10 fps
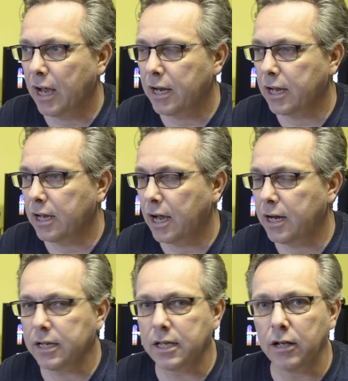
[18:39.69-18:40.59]
And
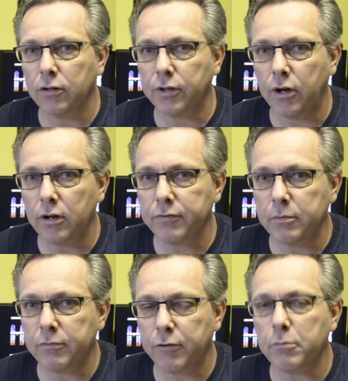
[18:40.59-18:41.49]
I killed all of
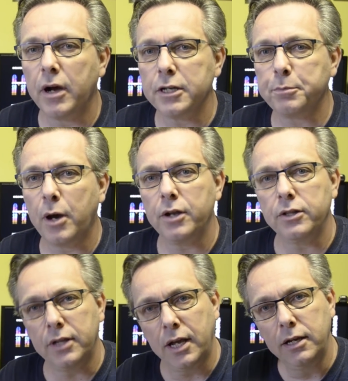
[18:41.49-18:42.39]
them from my spot,
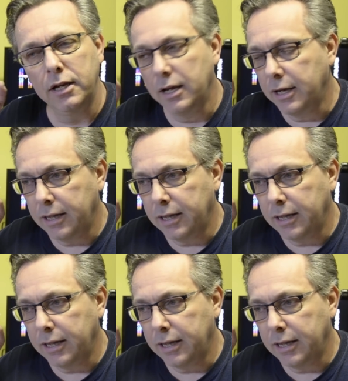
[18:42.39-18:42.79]
and then